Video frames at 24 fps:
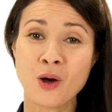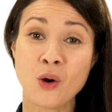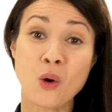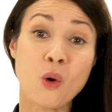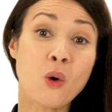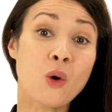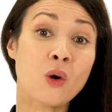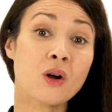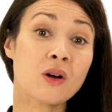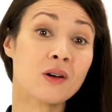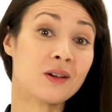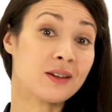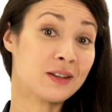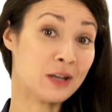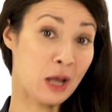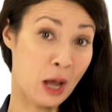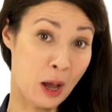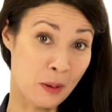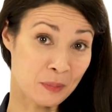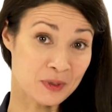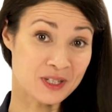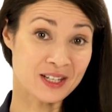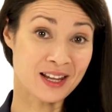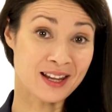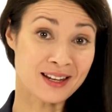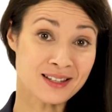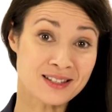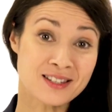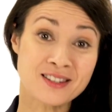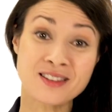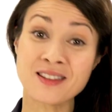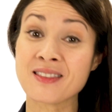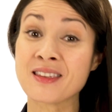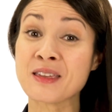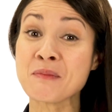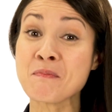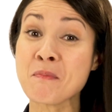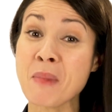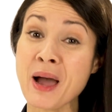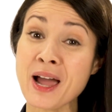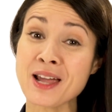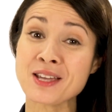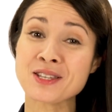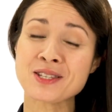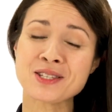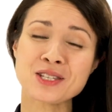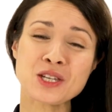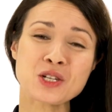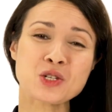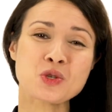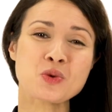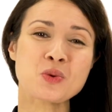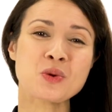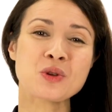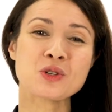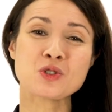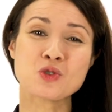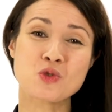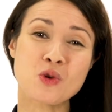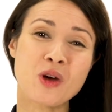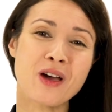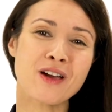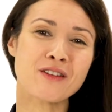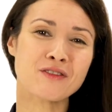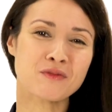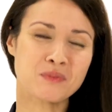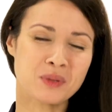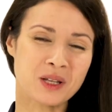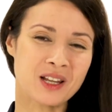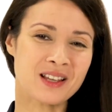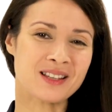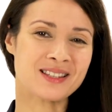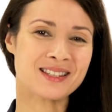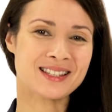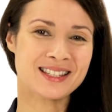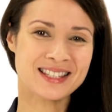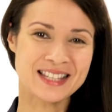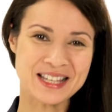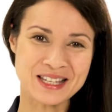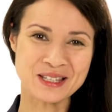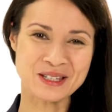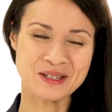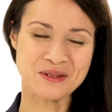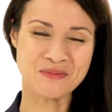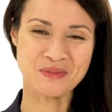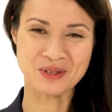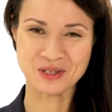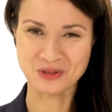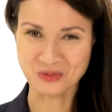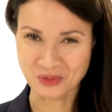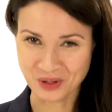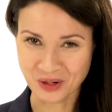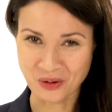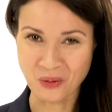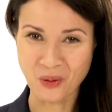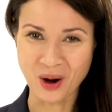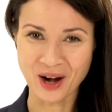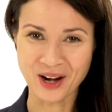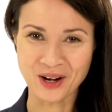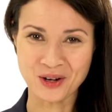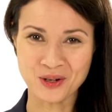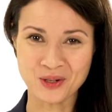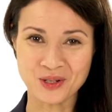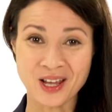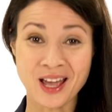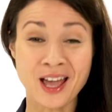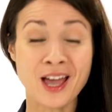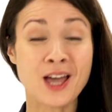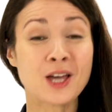or an update to the My Citroën Drive Plus system is required,